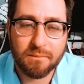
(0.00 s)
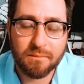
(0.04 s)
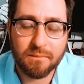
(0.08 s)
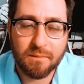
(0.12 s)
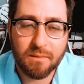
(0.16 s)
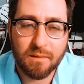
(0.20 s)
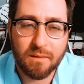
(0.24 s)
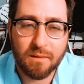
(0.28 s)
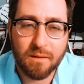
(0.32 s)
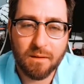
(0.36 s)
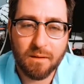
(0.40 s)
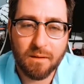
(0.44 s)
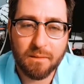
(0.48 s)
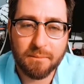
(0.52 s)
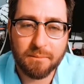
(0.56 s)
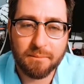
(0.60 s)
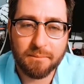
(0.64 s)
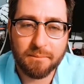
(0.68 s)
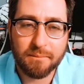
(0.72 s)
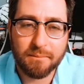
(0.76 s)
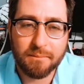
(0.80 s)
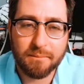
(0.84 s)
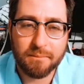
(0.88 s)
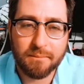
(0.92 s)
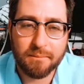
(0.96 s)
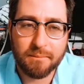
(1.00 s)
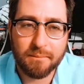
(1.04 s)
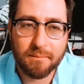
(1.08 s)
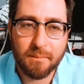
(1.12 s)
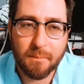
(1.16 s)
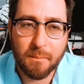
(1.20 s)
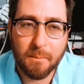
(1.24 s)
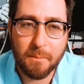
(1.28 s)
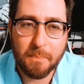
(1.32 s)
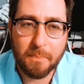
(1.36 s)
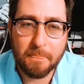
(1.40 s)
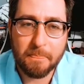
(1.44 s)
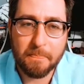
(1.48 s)

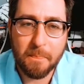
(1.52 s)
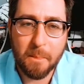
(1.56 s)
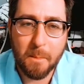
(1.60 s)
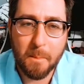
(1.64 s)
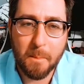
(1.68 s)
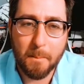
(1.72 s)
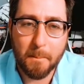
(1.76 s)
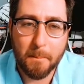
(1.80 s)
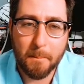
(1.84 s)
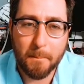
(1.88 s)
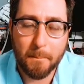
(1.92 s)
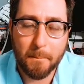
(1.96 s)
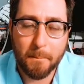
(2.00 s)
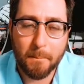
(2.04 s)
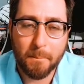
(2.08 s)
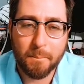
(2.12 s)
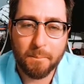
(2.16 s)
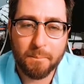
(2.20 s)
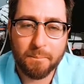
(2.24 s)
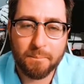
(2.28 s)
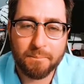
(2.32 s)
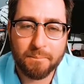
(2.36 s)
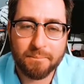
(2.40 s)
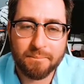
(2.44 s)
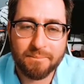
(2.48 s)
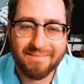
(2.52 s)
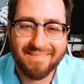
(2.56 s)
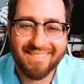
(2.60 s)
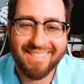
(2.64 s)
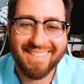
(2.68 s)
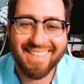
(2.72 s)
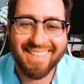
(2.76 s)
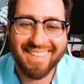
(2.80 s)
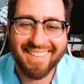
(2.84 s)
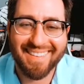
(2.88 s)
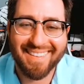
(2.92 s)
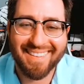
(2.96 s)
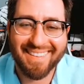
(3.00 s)

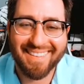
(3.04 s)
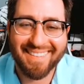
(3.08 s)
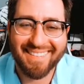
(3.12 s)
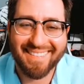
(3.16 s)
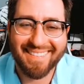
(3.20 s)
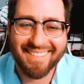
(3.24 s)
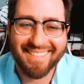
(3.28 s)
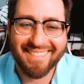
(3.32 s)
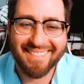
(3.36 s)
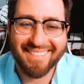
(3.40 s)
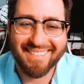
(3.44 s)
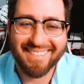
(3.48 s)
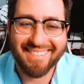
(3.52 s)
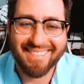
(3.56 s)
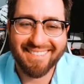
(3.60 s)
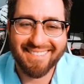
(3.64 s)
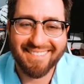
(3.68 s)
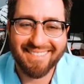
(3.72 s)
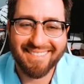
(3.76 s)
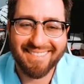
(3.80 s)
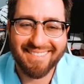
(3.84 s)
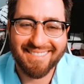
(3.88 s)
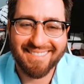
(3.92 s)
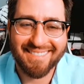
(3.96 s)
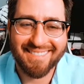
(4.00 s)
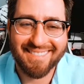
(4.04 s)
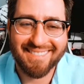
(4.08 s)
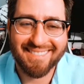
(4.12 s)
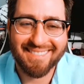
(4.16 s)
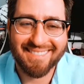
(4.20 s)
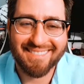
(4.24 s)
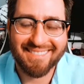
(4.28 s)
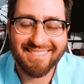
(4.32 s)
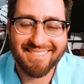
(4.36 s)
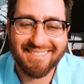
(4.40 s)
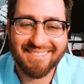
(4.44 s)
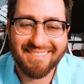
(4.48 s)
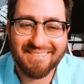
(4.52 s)
This person isn't speaking.